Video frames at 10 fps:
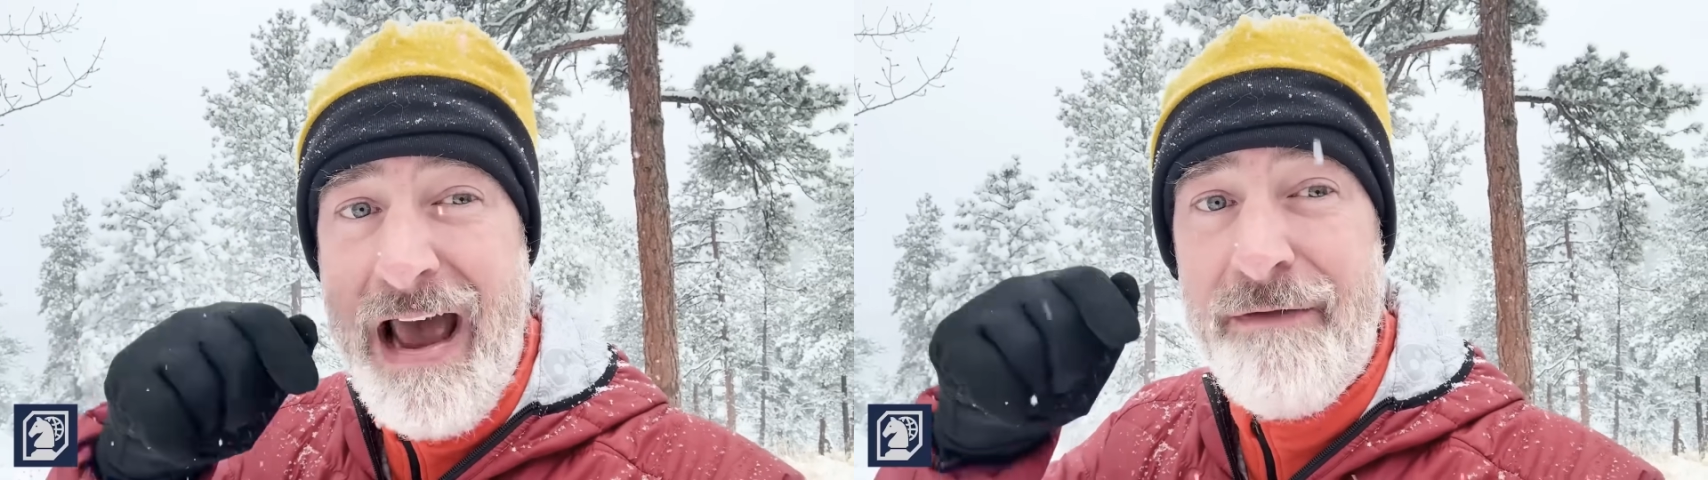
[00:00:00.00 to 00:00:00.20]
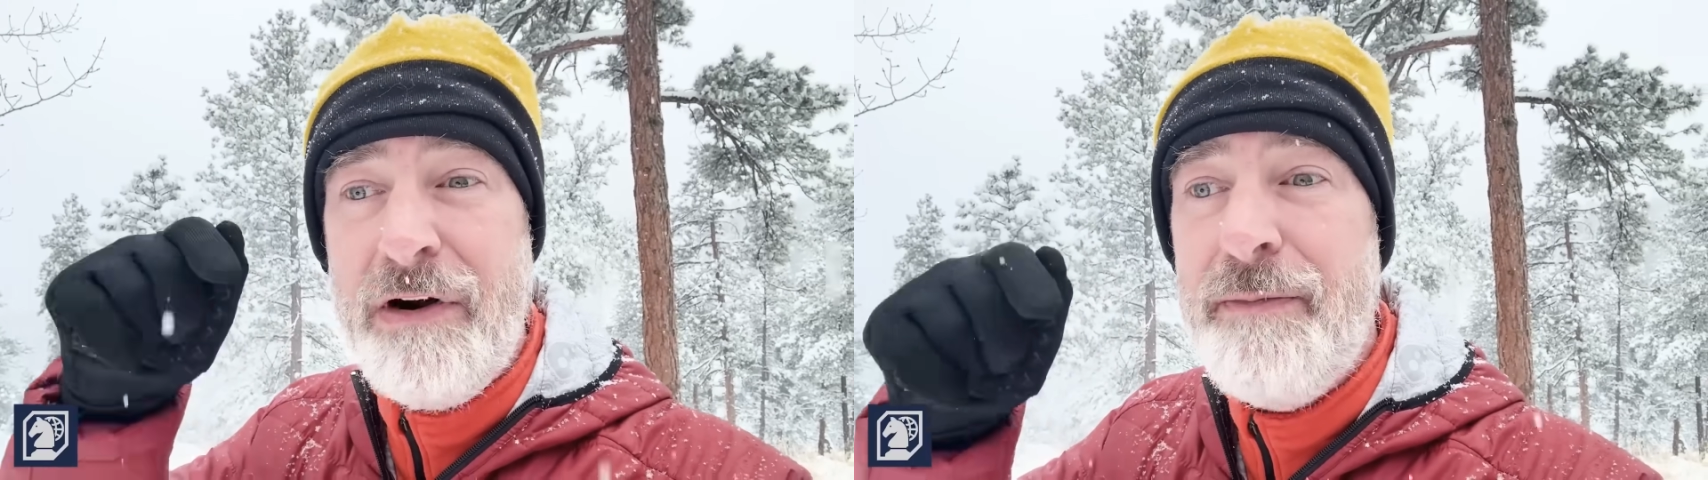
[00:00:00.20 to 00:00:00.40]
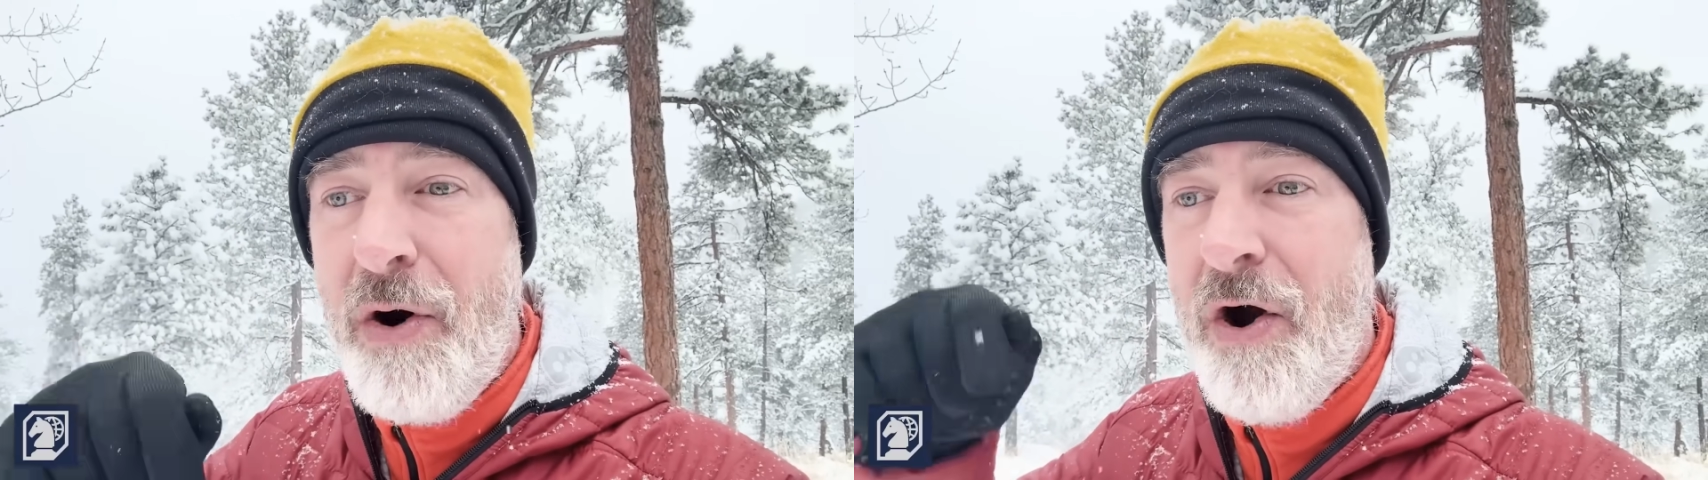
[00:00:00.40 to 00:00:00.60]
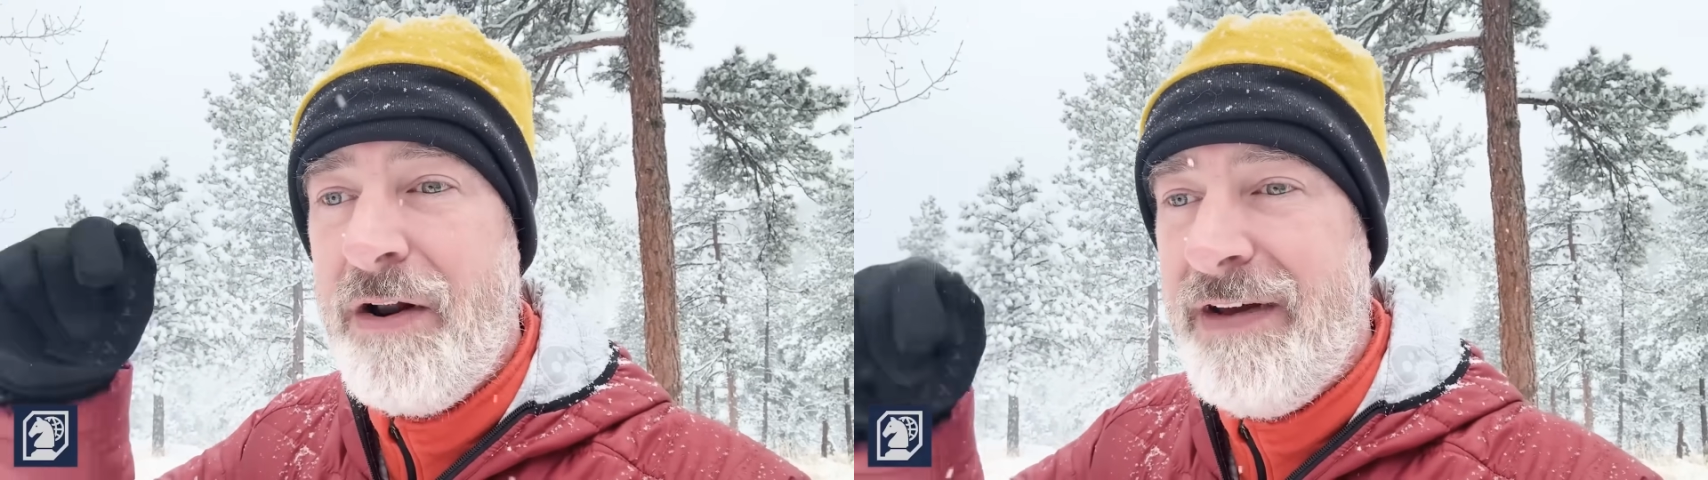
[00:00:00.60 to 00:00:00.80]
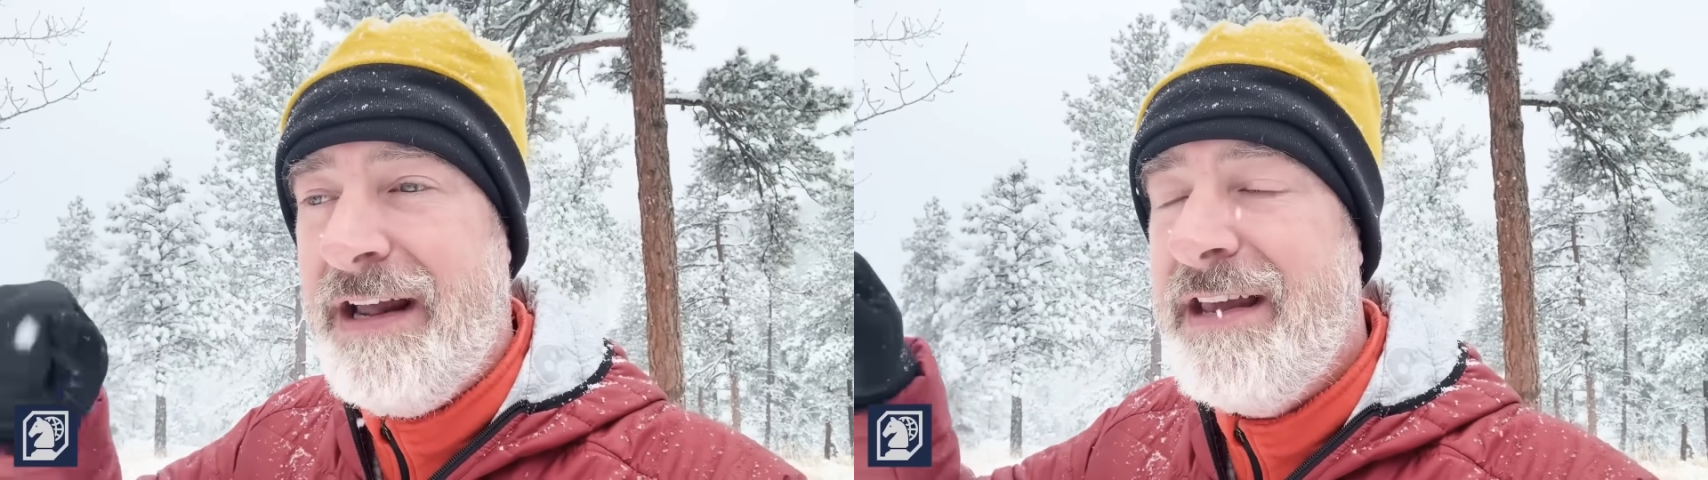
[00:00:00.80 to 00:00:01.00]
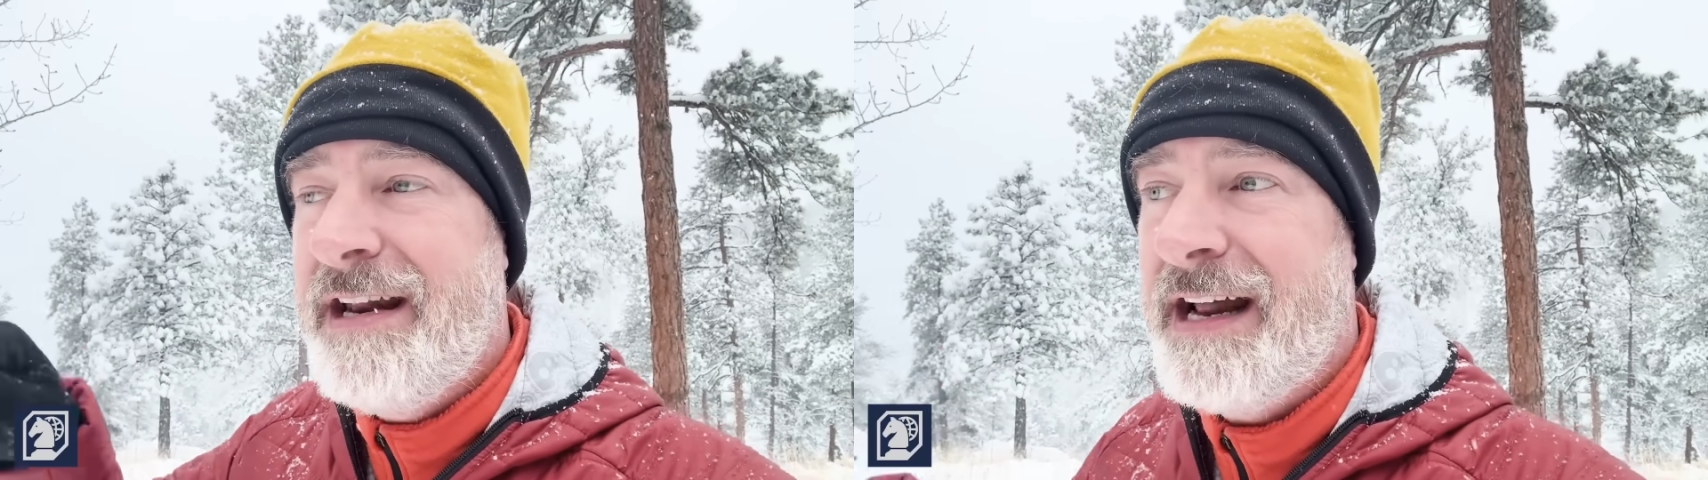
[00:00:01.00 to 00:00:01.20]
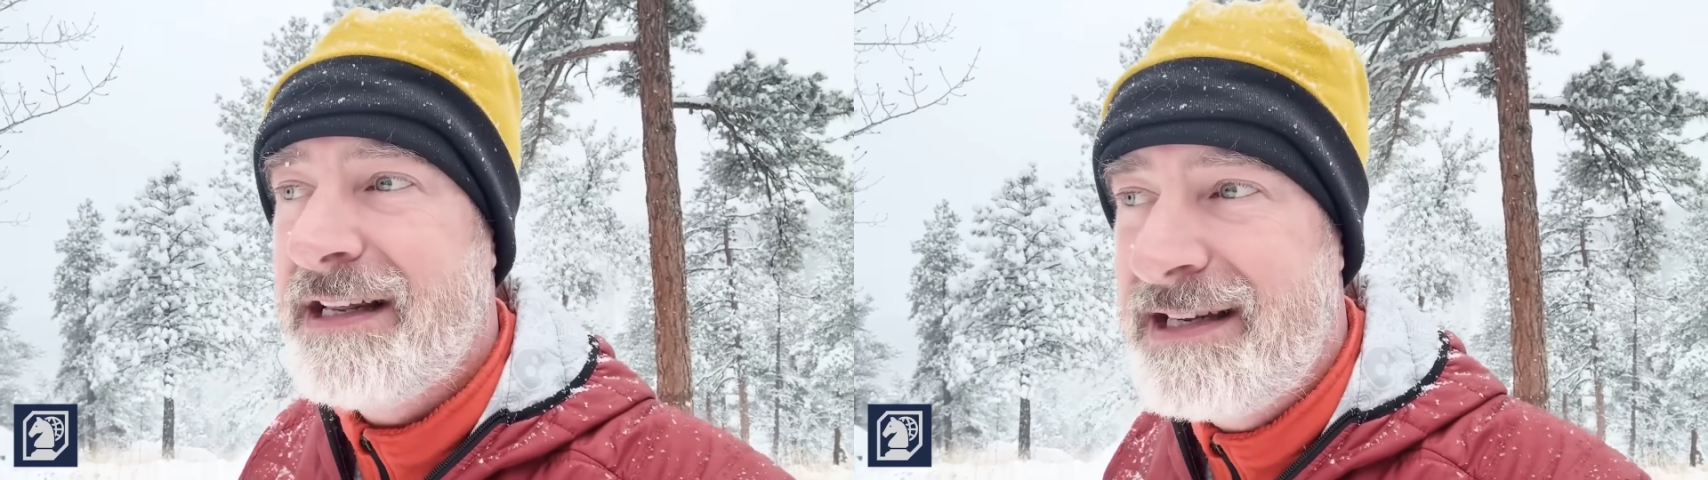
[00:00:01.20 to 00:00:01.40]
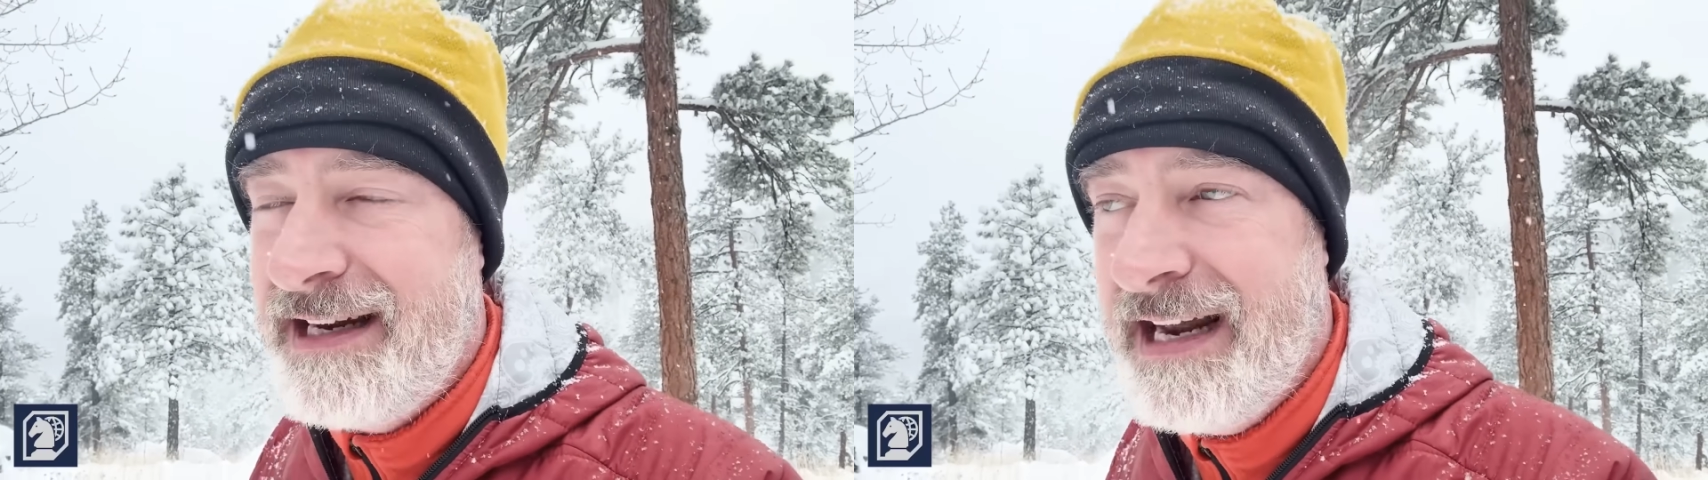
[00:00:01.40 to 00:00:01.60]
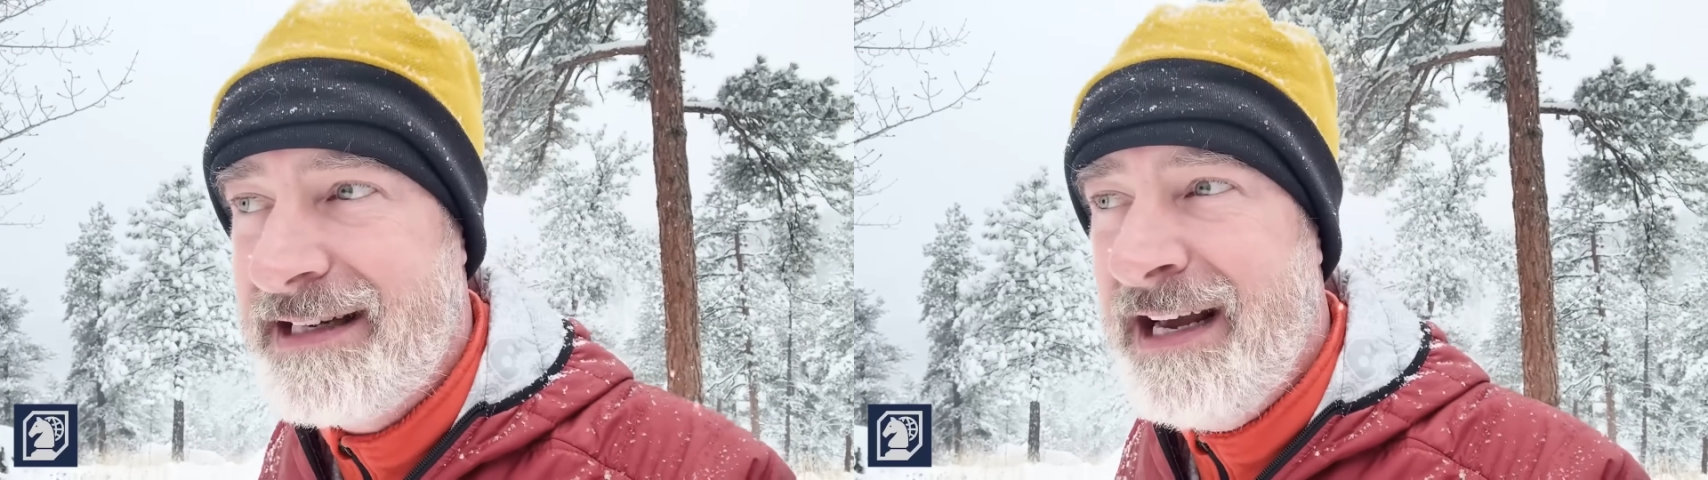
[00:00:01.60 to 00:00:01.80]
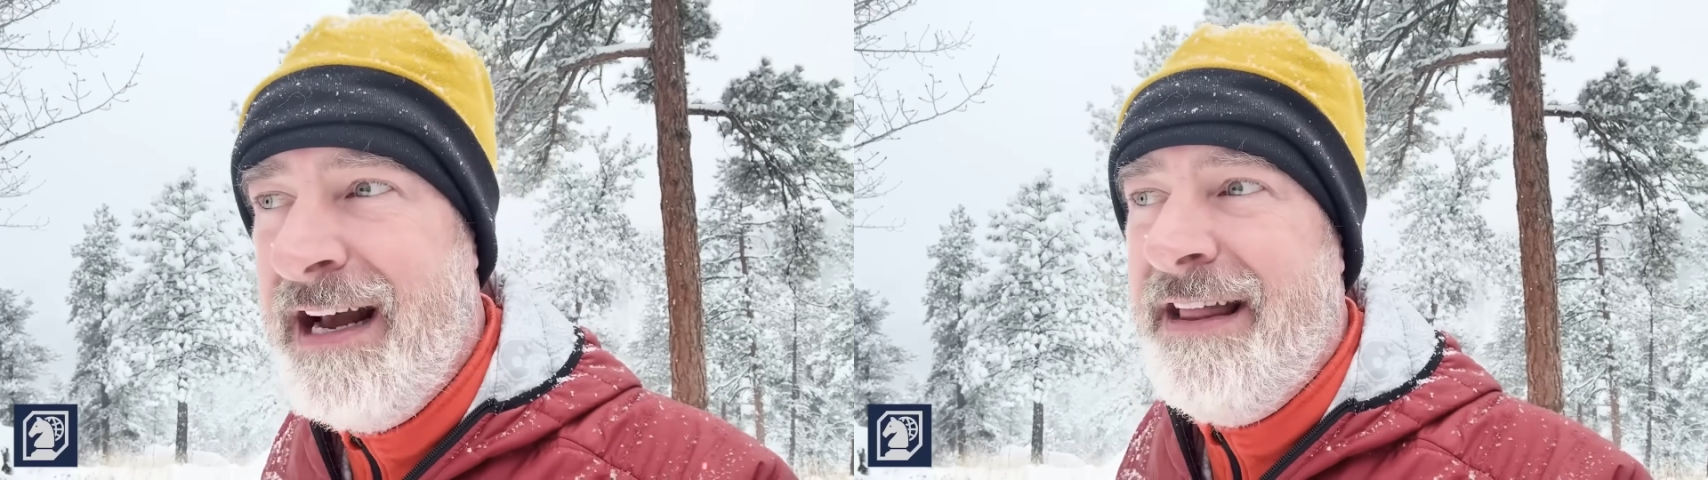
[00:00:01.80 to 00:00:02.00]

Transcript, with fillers: every part of it in the United States,